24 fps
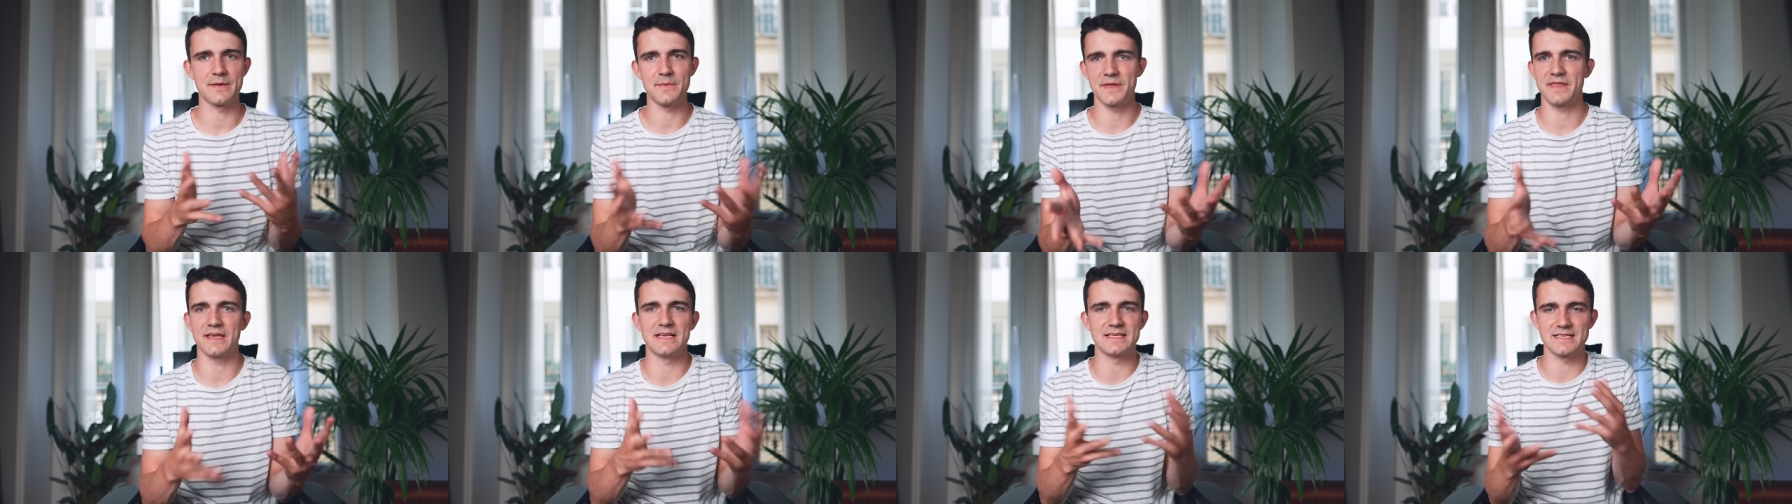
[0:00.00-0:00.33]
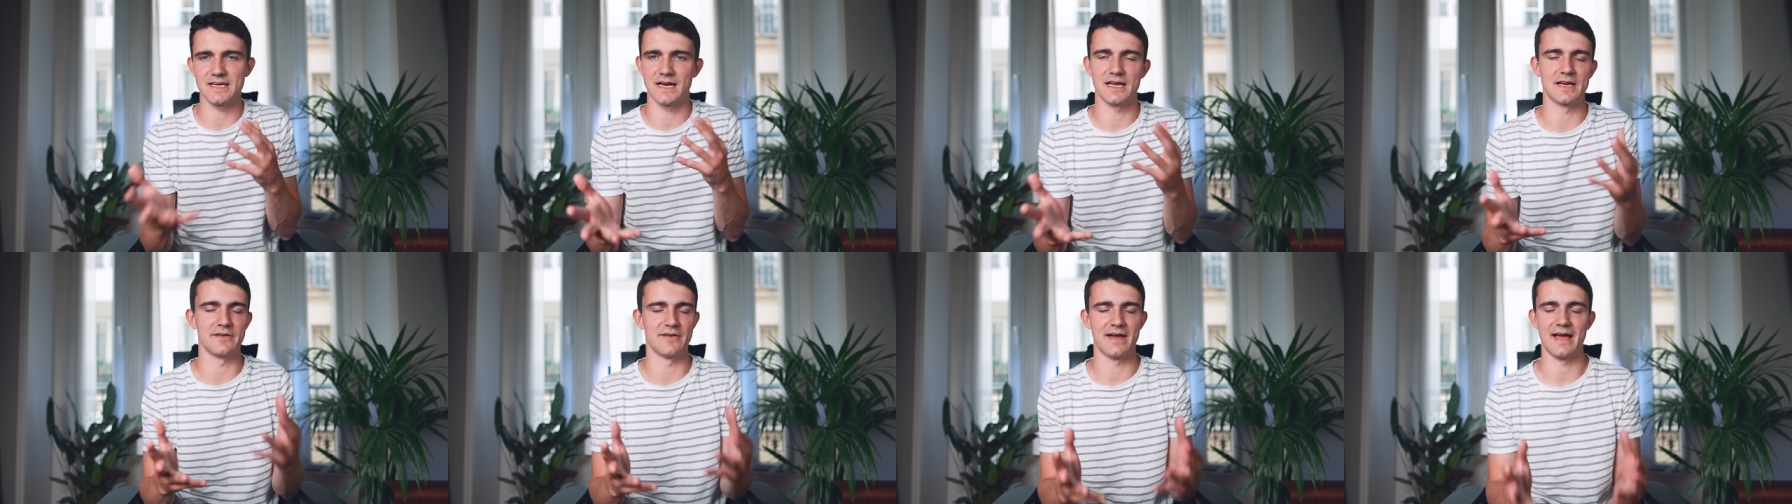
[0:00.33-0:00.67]
I think it's
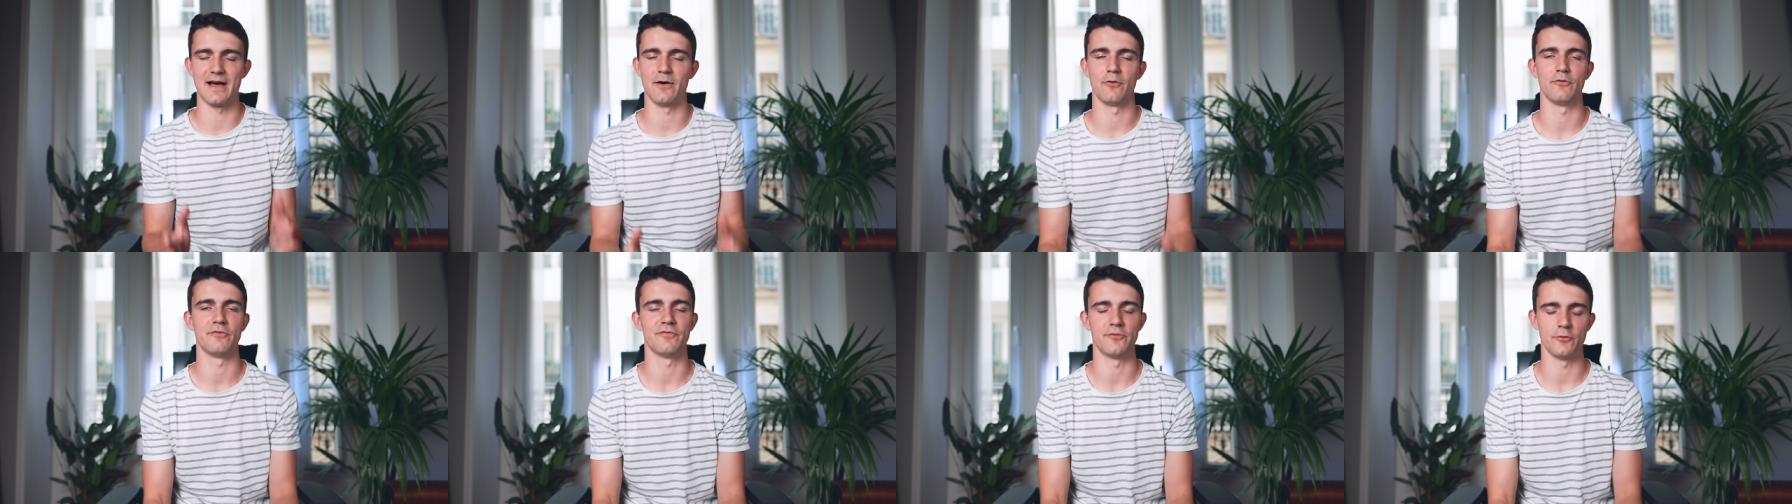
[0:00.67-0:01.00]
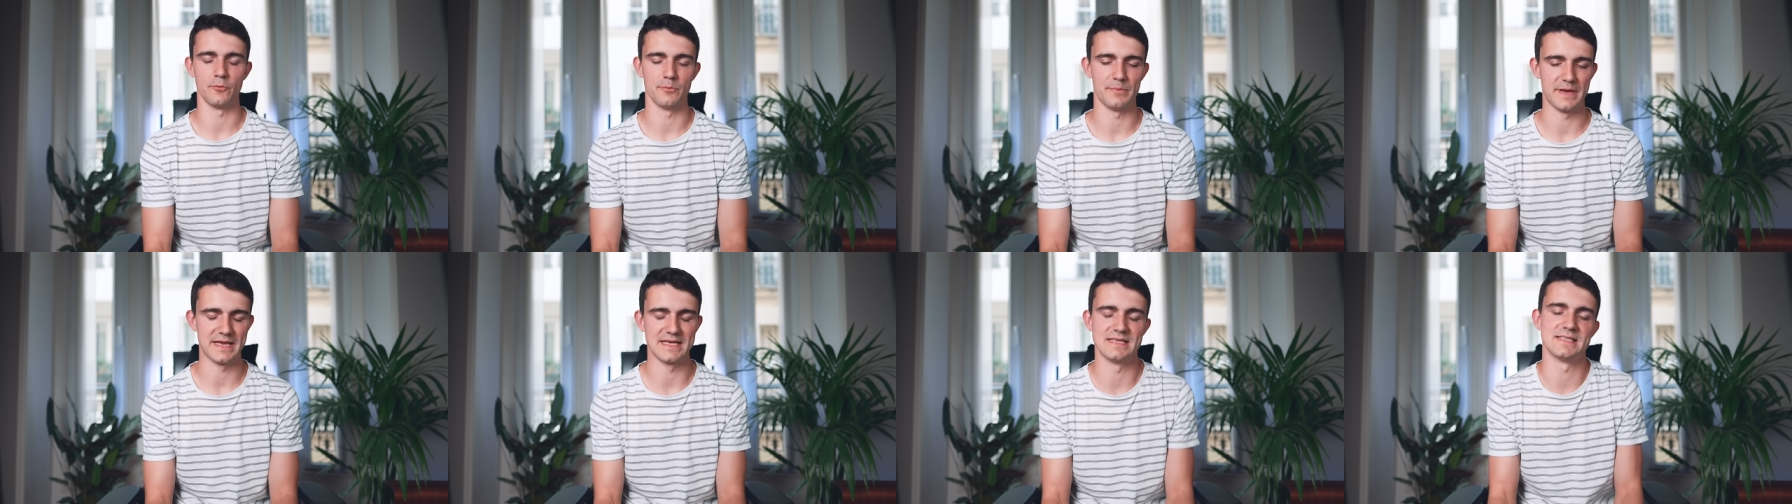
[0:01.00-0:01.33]
kind of a helpful
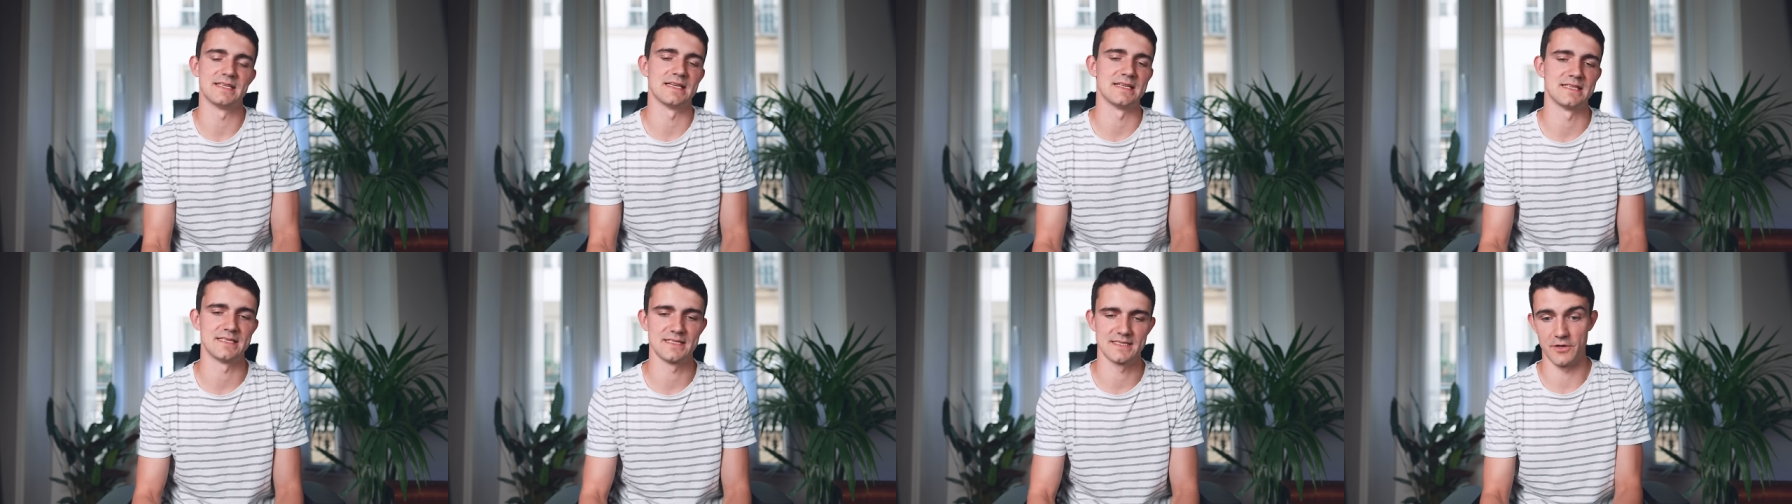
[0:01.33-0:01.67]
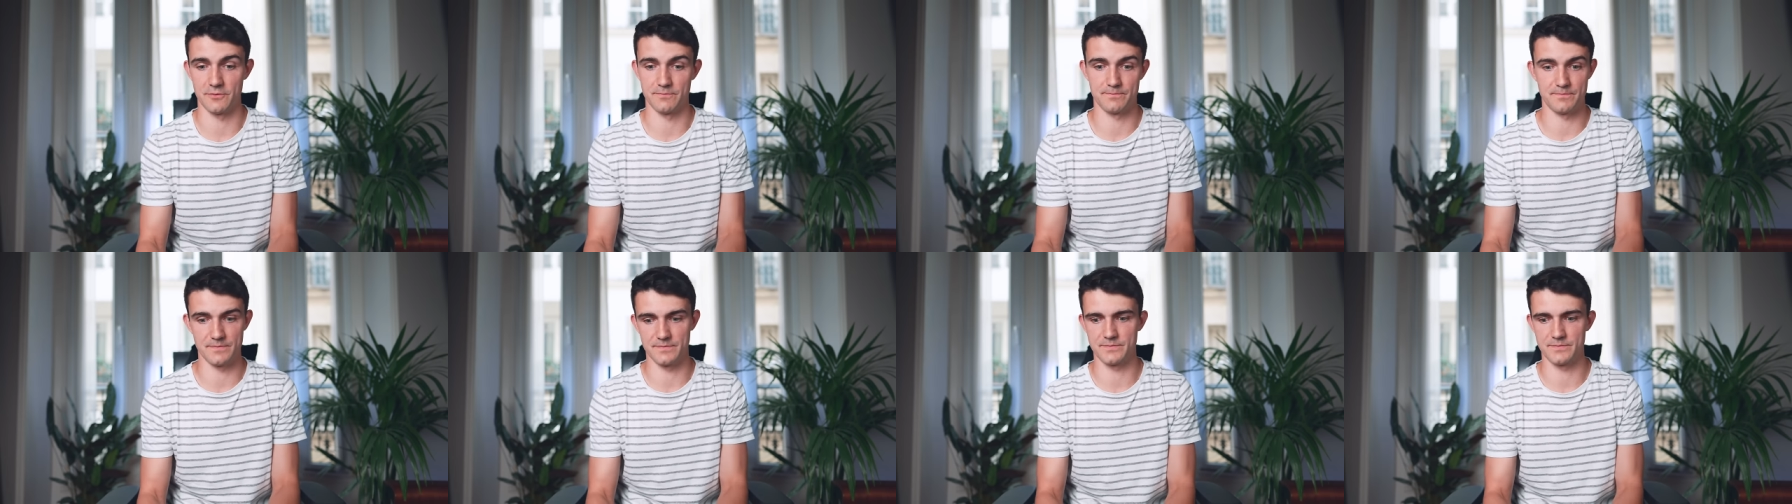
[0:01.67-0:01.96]
basis to